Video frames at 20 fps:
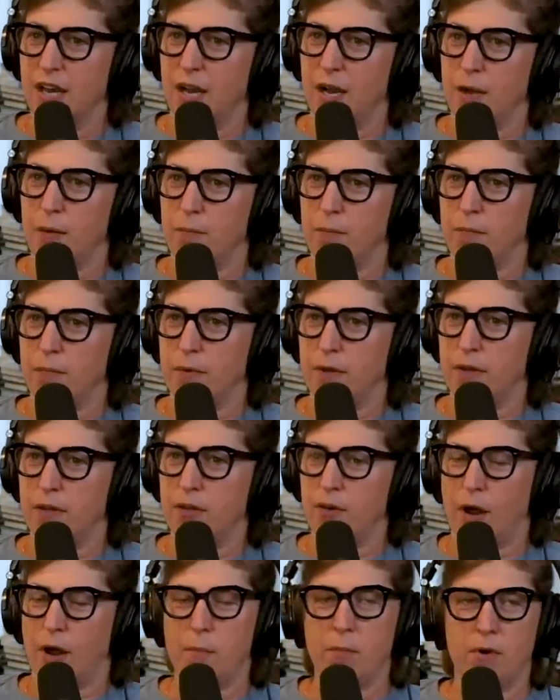um
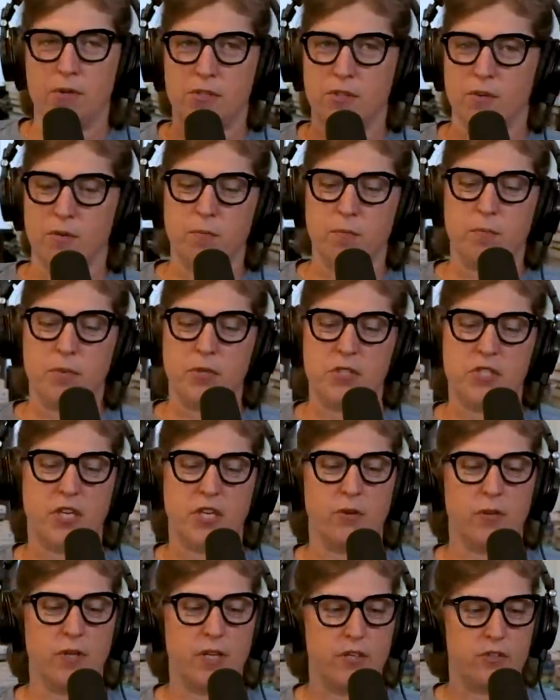you know i'm also
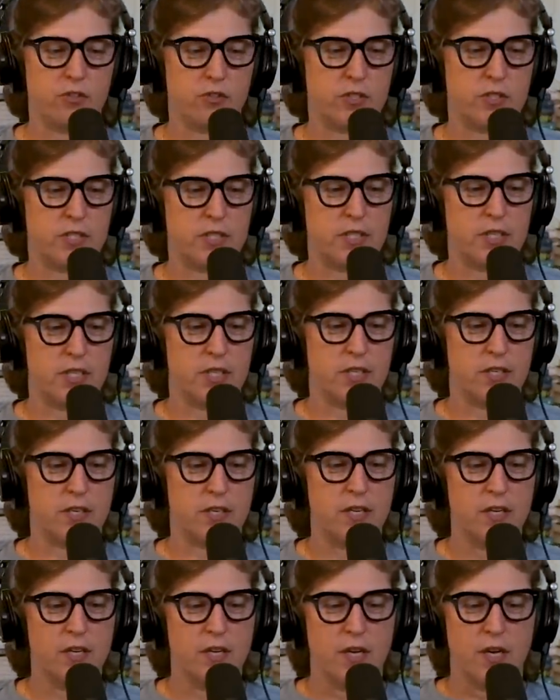particularly interested
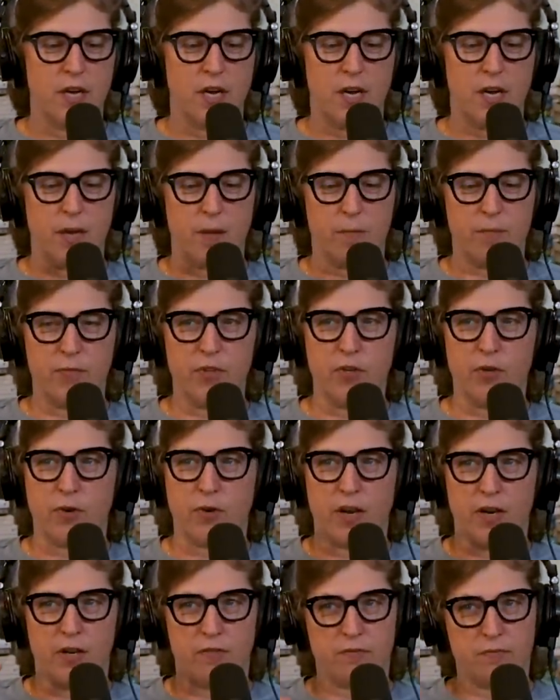in um you know
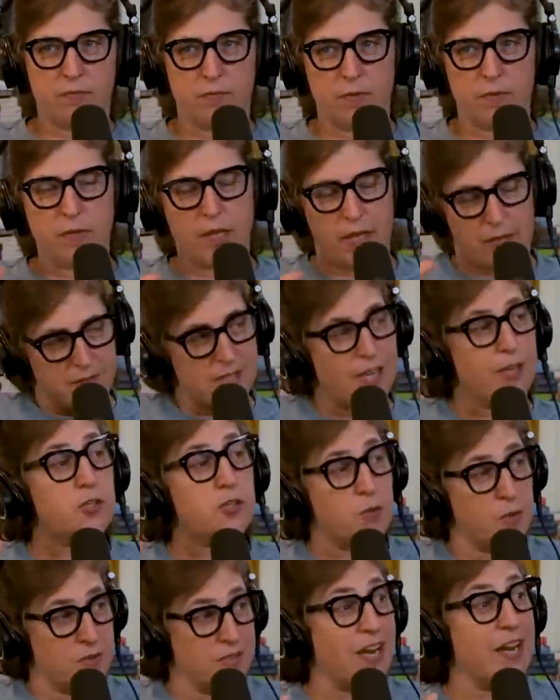kind of like
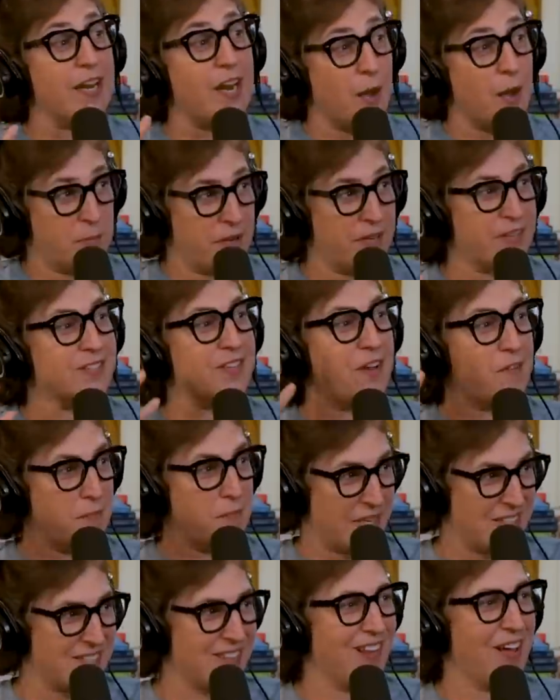sexual dynamics of
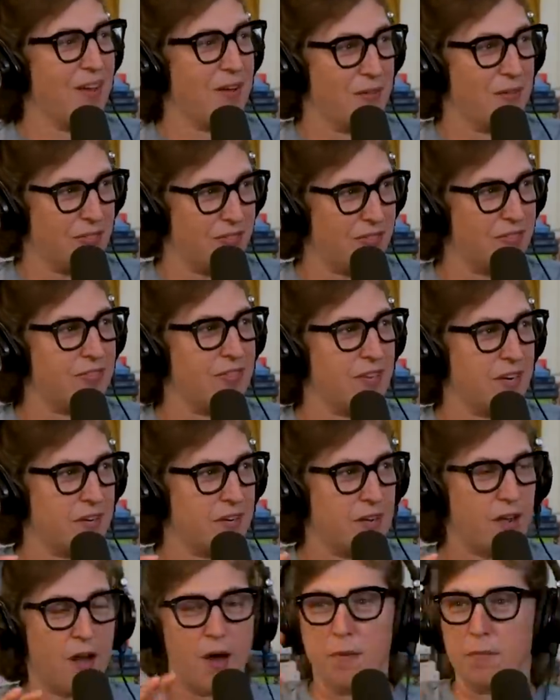mental health that
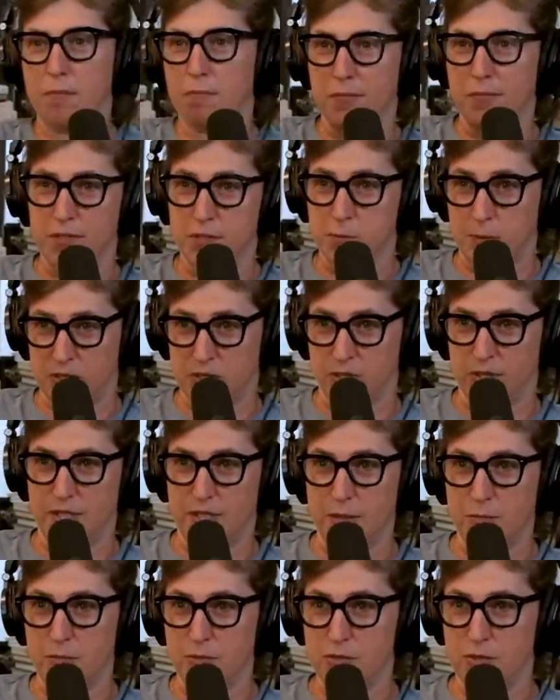come especially
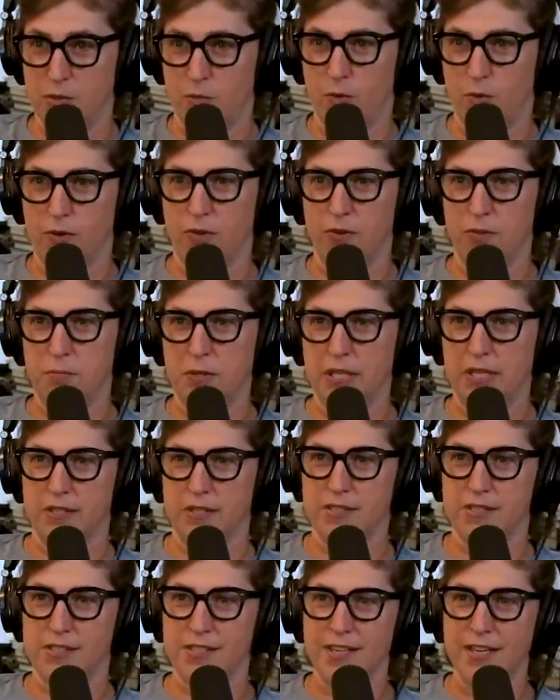in the music world
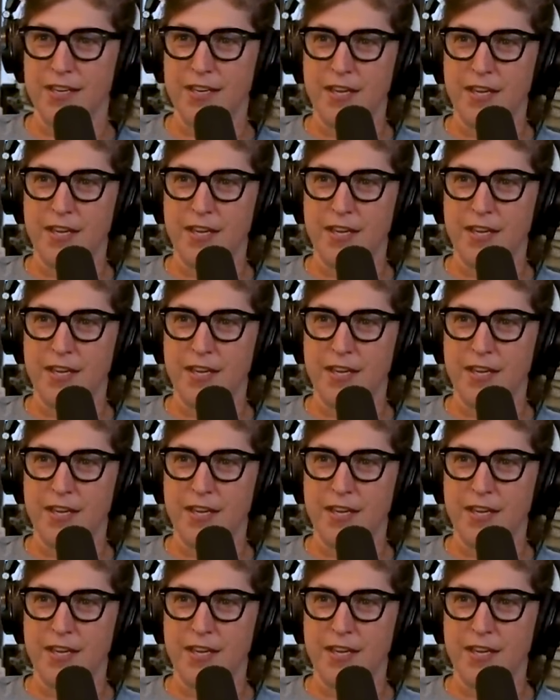because